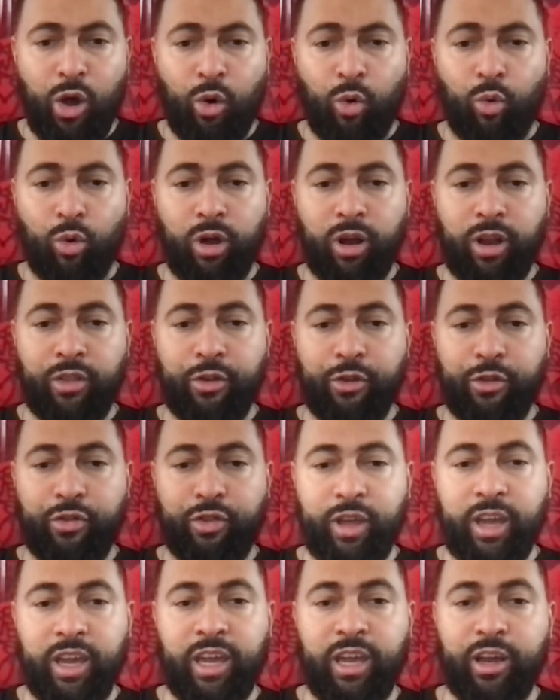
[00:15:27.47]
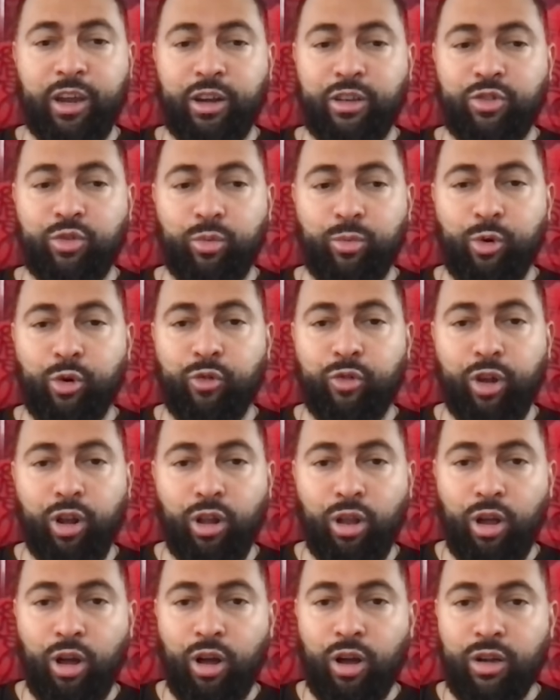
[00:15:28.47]
one other thing here as we're moving
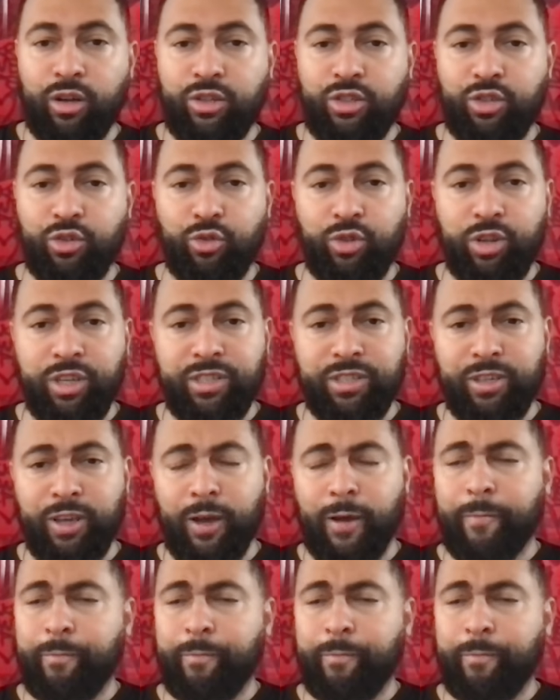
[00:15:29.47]
along to this